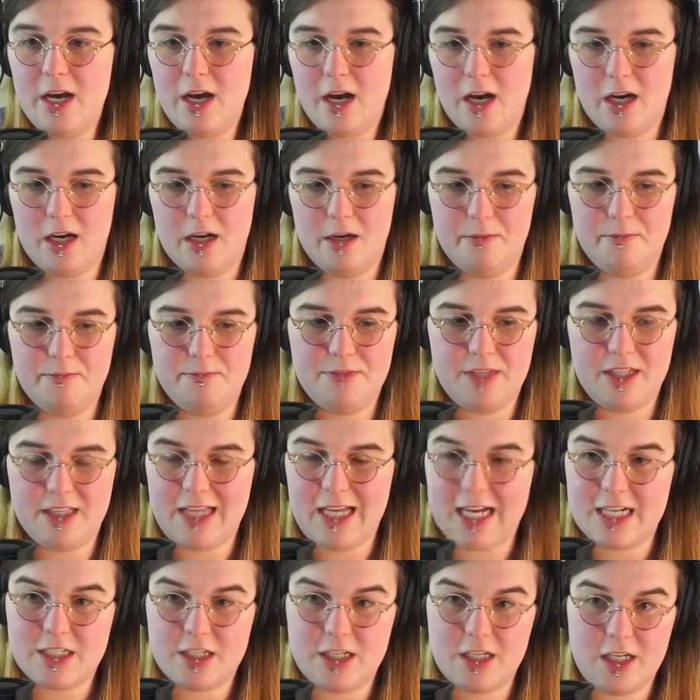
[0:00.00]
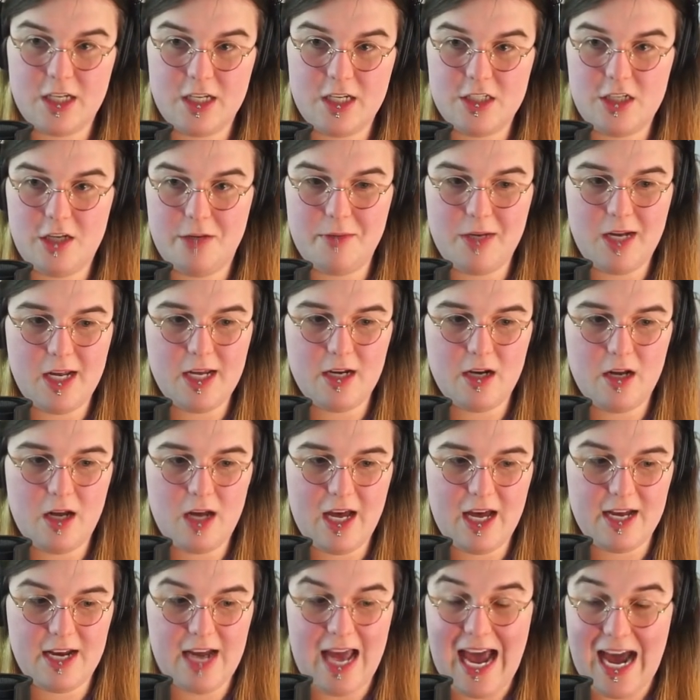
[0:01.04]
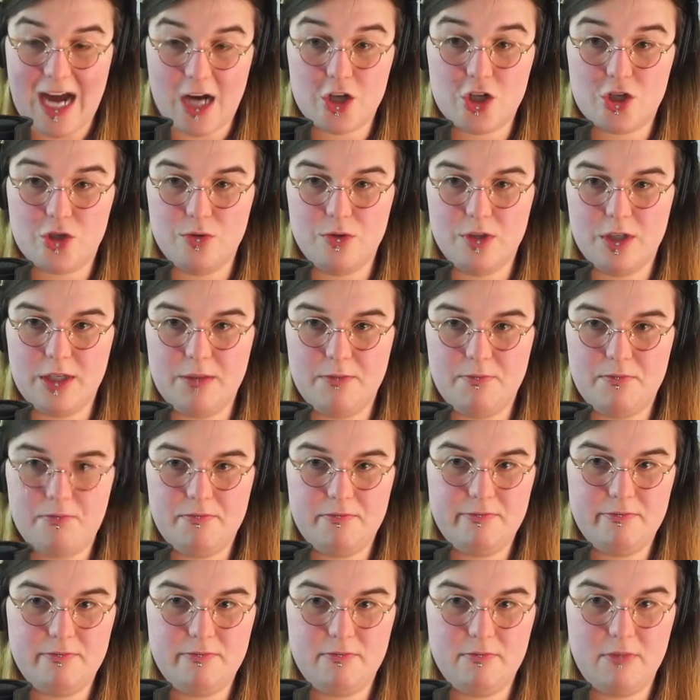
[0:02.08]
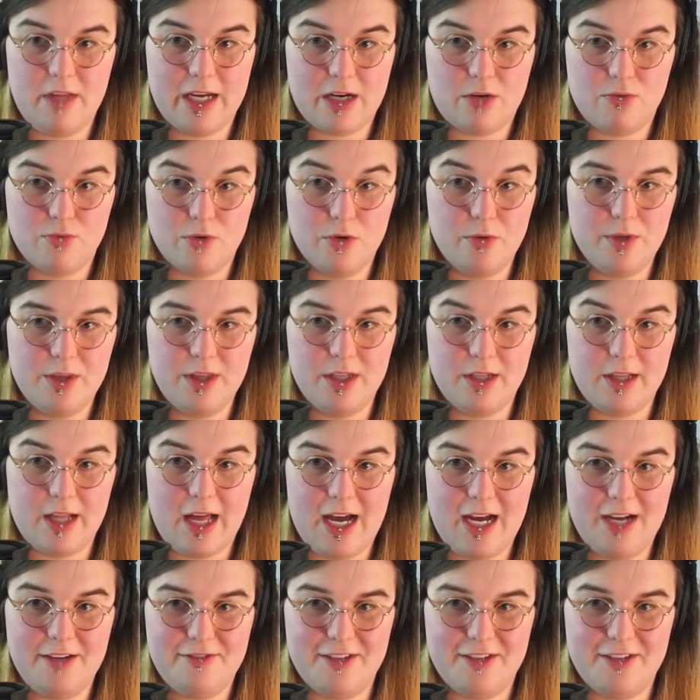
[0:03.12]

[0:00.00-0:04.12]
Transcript: um, that that's going to intimidate and actually like ruin the lives.